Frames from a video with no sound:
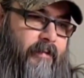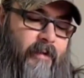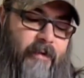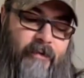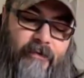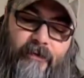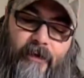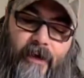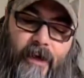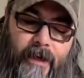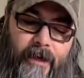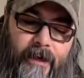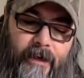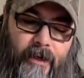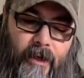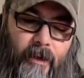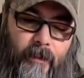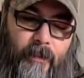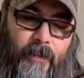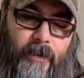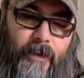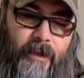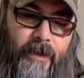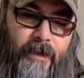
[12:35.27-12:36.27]
find it,
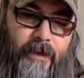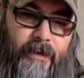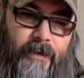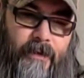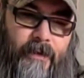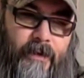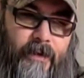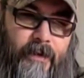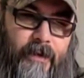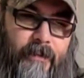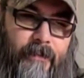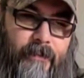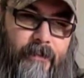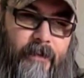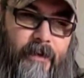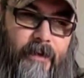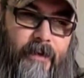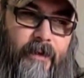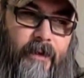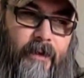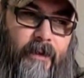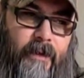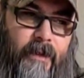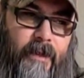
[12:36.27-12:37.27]
I'll put it in
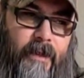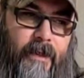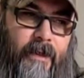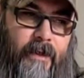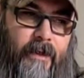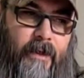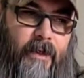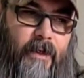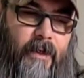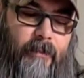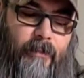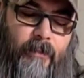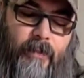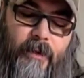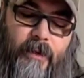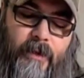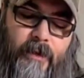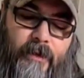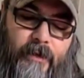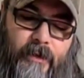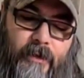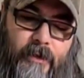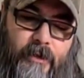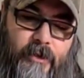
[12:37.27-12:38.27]
the link. Put
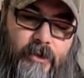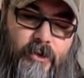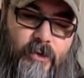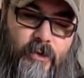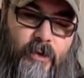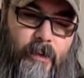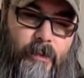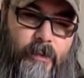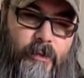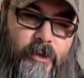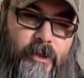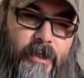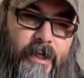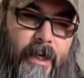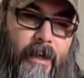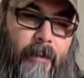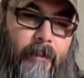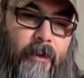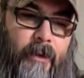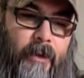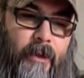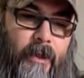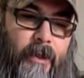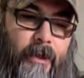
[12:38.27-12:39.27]
it in the description down
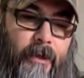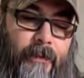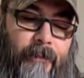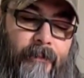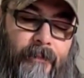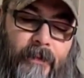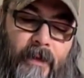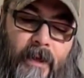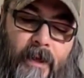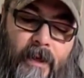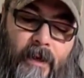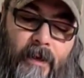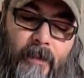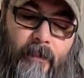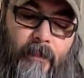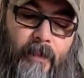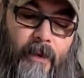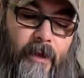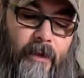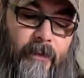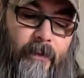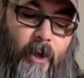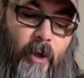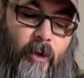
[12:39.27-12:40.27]
below.
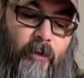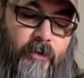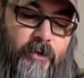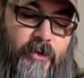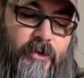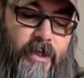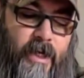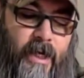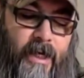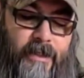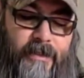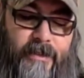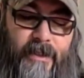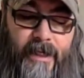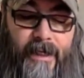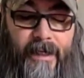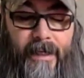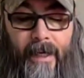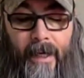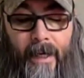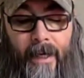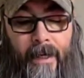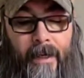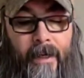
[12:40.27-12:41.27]
But oversized
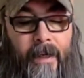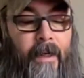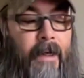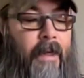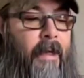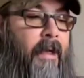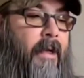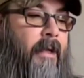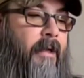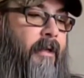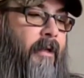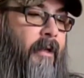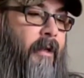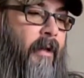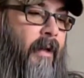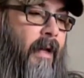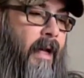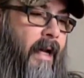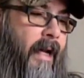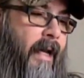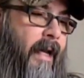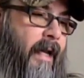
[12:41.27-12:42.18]
again. I